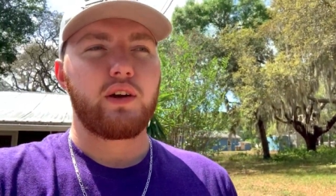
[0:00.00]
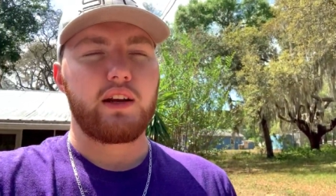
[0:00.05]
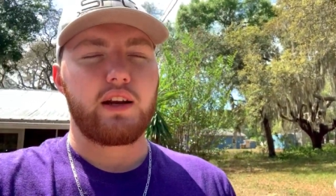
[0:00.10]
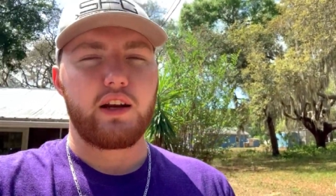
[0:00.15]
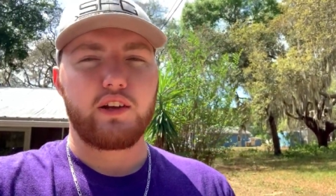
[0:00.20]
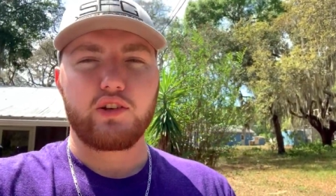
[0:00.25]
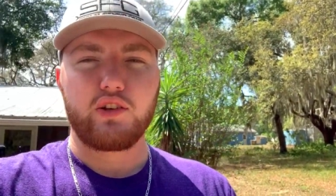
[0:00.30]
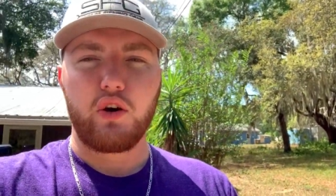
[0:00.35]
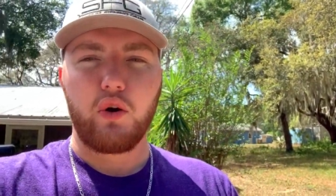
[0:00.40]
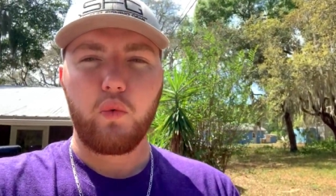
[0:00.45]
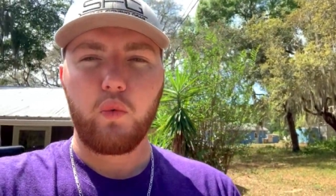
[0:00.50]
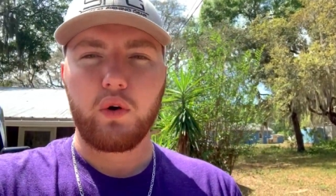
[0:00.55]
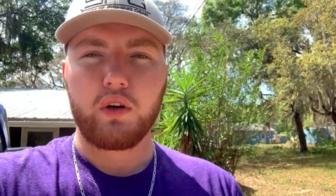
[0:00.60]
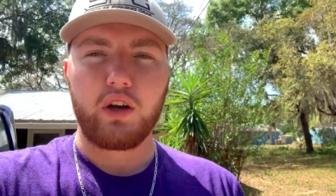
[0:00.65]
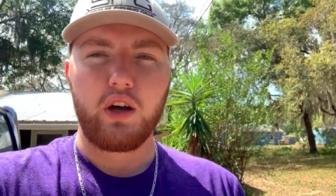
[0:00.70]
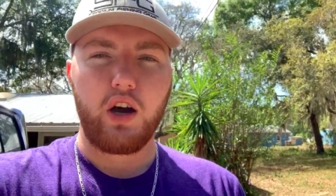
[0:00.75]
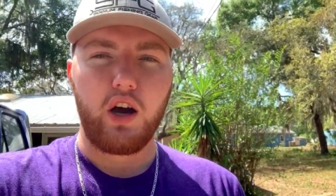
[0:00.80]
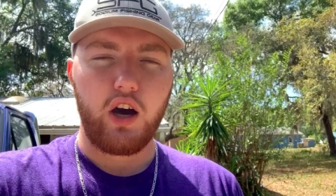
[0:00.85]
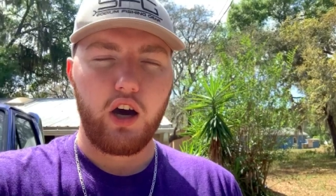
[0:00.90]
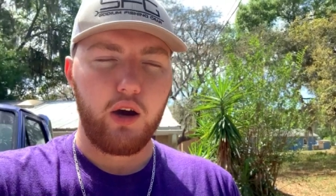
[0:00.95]
and I don't want
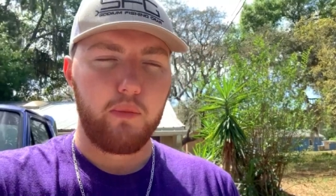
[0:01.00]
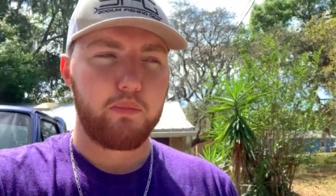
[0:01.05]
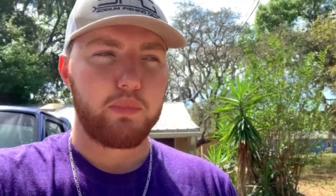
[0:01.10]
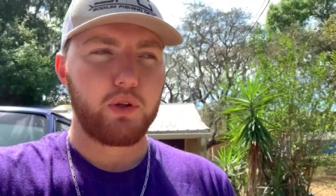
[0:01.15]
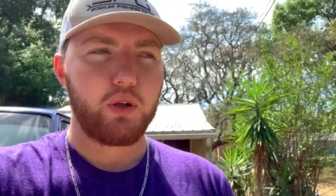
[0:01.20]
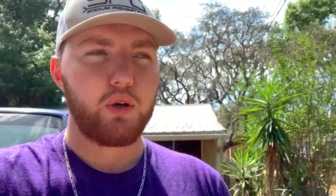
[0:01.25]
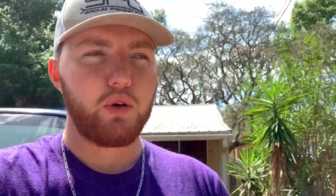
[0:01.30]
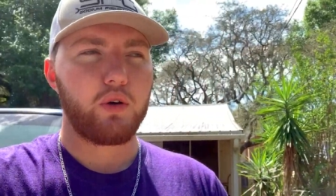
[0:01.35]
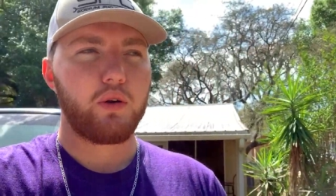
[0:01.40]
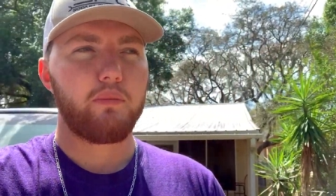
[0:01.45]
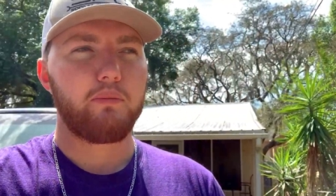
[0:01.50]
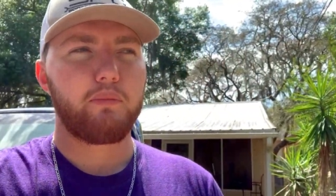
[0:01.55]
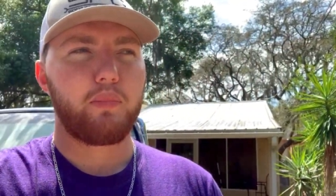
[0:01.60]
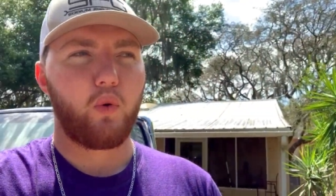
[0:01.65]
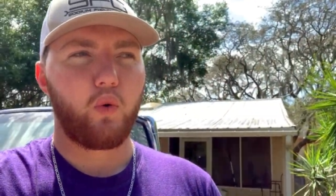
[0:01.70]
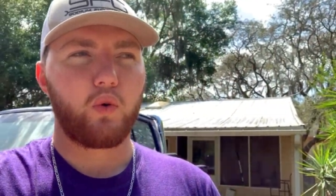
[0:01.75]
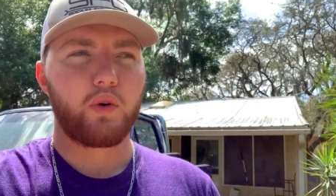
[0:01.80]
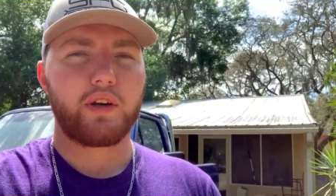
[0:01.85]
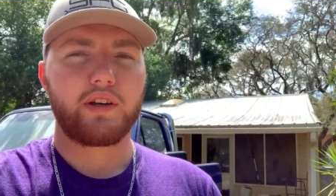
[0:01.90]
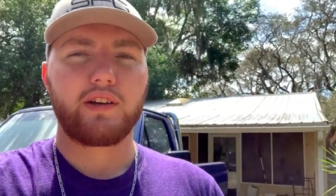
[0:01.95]
to upload
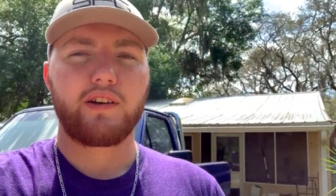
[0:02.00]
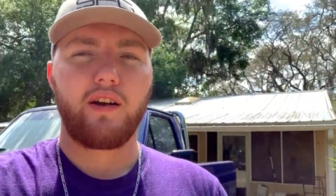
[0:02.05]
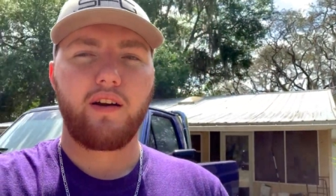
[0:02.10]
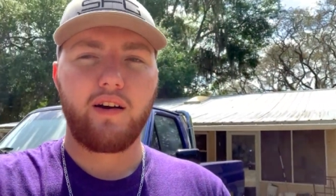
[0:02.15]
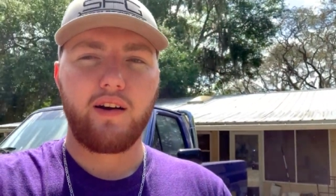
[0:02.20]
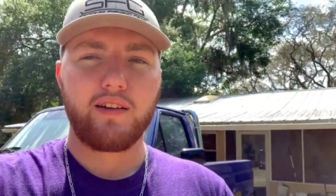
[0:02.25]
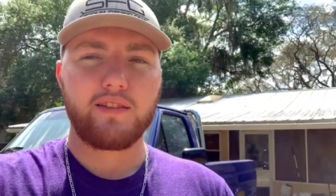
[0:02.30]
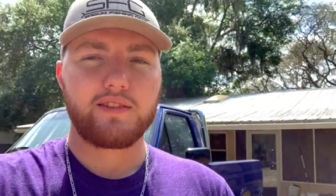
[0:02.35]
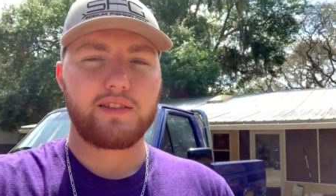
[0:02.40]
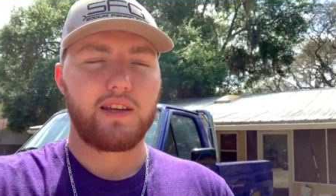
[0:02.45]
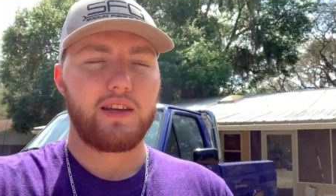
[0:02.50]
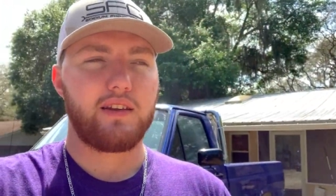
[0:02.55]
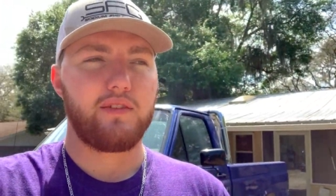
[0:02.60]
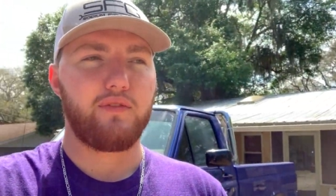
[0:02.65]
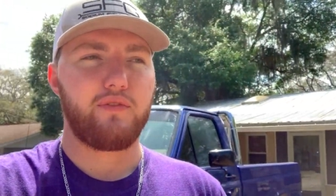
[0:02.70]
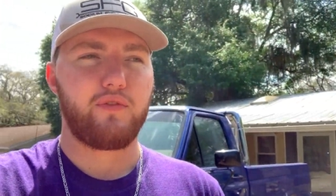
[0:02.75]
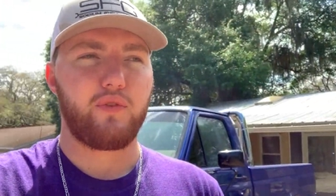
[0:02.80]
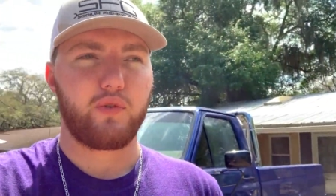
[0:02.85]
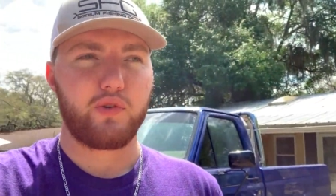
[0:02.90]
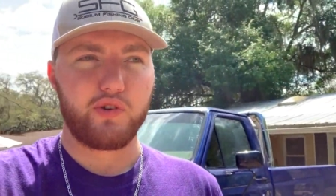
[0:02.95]
boring content
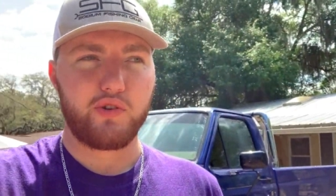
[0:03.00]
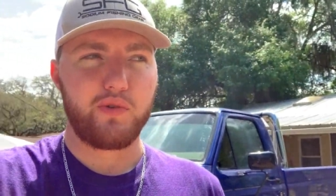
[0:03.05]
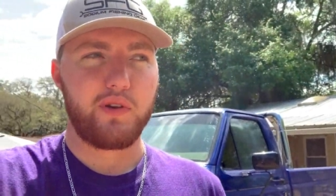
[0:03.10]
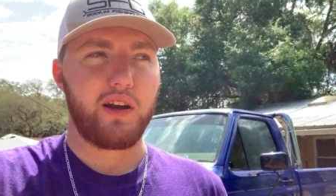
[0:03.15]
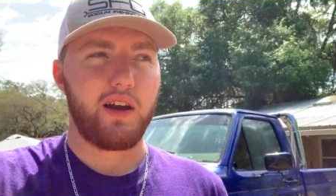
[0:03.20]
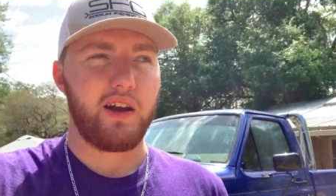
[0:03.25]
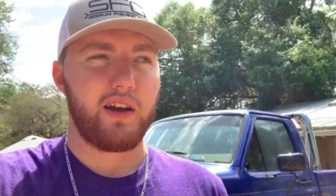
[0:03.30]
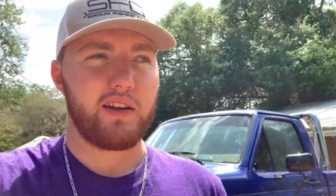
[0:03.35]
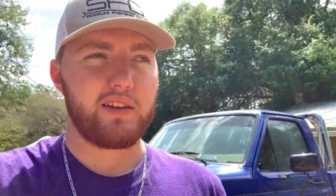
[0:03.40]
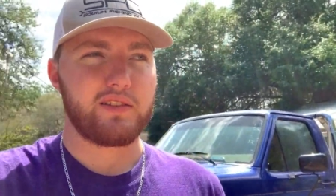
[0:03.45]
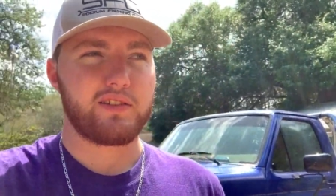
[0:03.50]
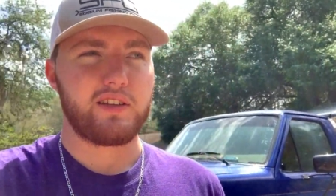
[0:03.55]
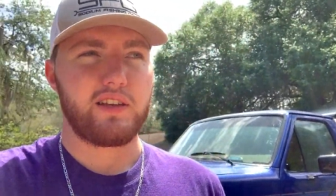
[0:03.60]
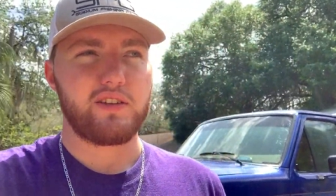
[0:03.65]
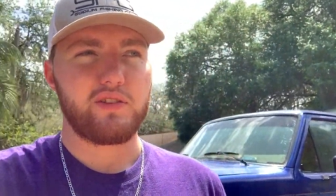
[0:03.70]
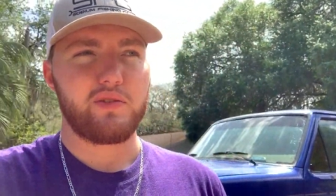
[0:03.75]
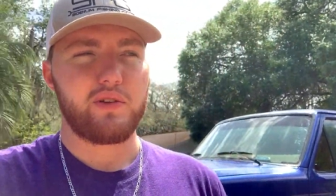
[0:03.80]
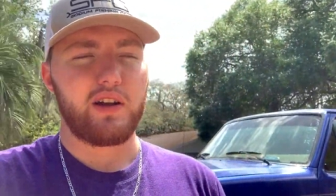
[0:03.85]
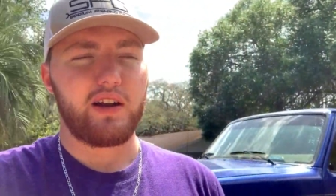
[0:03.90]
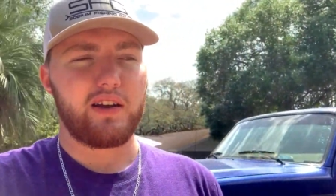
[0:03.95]
for you guys
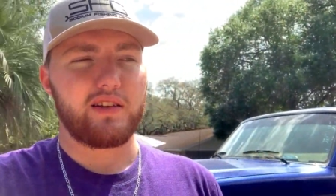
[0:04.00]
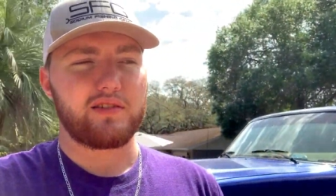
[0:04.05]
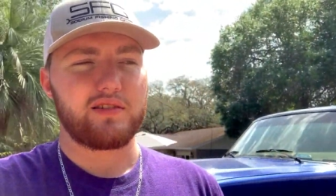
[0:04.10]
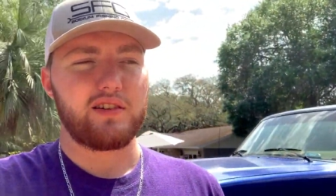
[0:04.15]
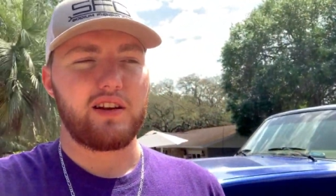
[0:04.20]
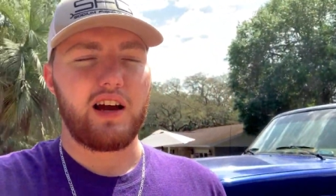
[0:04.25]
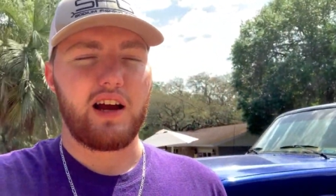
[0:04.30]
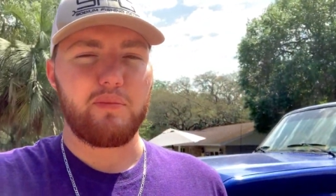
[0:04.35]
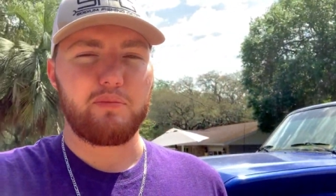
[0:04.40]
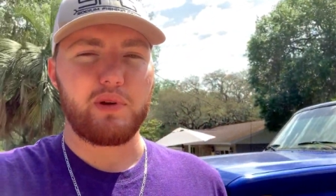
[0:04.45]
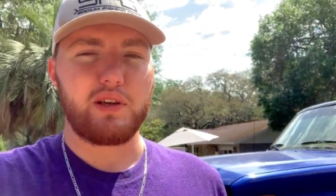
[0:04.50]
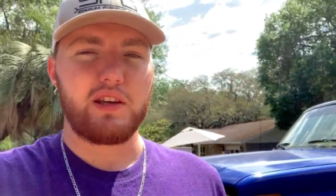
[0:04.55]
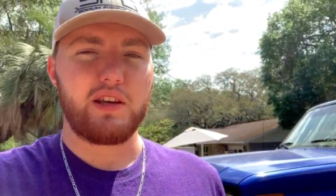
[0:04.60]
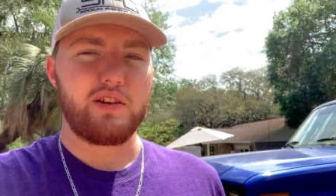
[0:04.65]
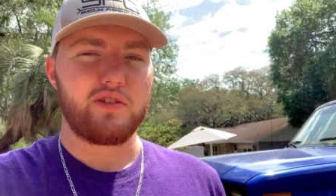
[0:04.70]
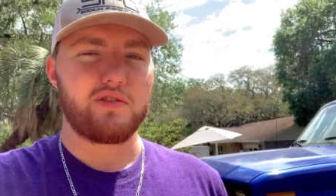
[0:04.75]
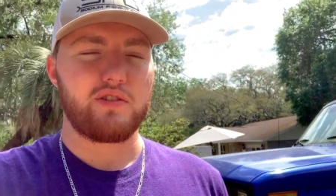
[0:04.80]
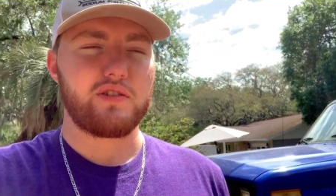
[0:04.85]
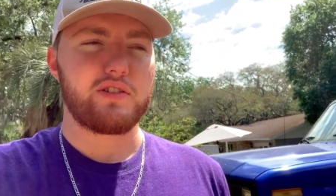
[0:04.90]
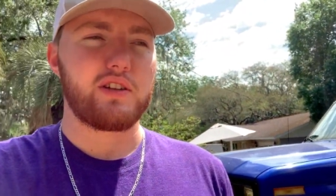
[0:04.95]
and you guys not be
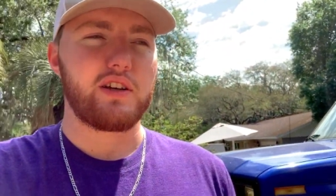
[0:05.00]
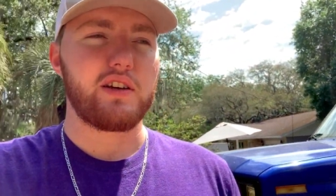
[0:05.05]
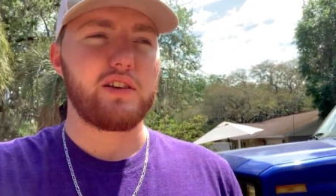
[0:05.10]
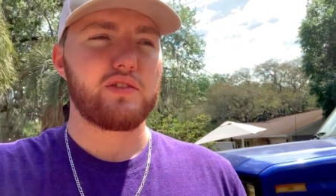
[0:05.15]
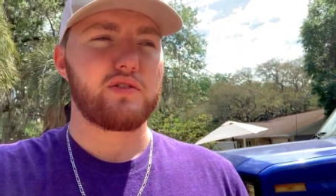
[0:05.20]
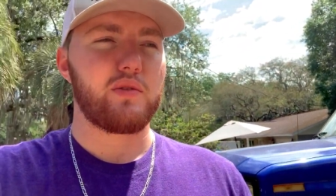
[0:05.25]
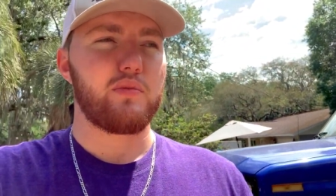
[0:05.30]
interested in it.